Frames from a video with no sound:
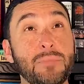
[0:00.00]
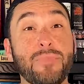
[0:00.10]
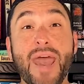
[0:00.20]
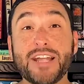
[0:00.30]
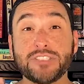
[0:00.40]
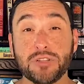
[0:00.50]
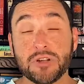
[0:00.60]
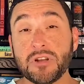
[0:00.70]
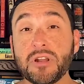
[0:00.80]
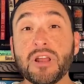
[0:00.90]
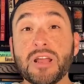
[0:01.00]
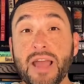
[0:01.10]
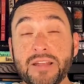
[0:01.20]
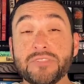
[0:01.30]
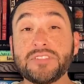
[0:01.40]
Bachelor
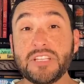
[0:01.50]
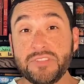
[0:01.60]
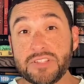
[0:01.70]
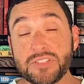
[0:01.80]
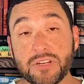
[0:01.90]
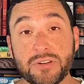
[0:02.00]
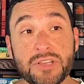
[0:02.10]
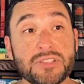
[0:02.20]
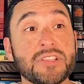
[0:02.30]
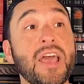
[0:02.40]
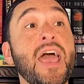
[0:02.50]
kind of TV series,